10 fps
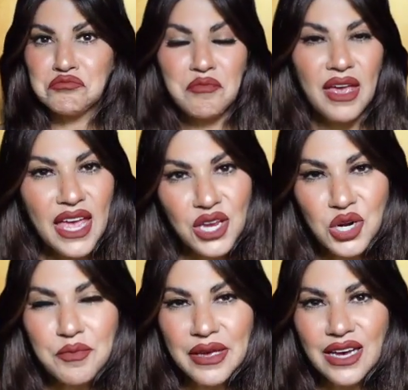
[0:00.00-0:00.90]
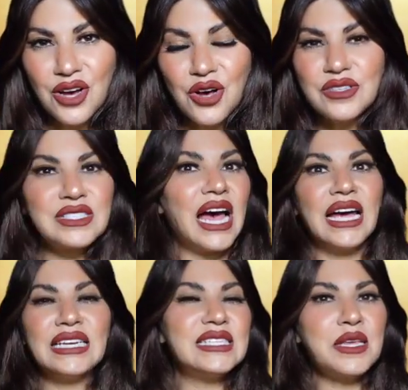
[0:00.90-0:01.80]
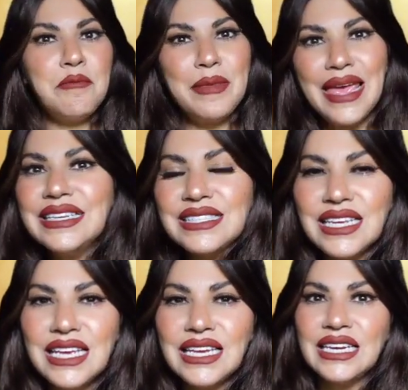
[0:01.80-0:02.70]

pay your bills and he's amazing